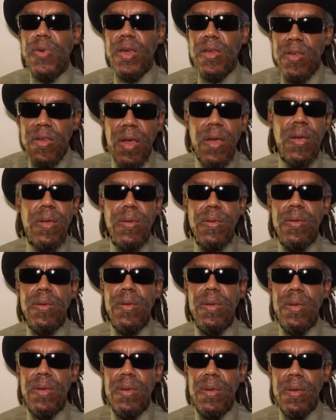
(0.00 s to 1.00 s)

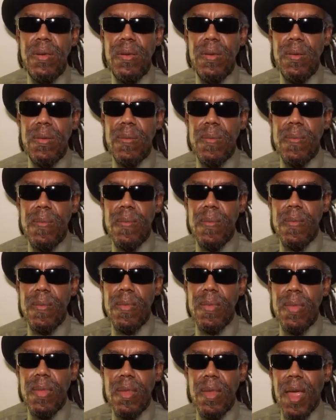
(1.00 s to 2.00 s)
results.
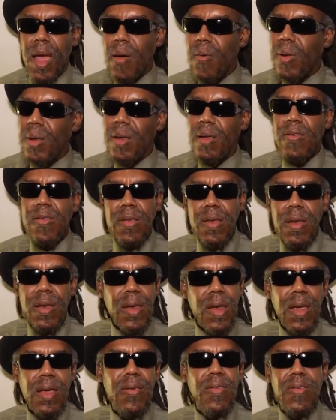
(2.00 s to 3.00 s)
I don't listen
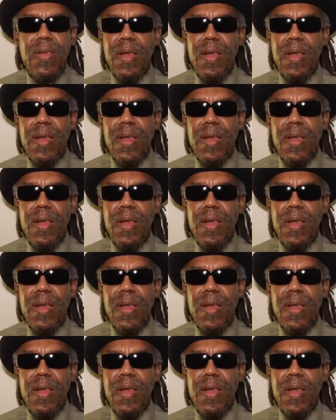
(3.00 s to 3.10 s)
to niggas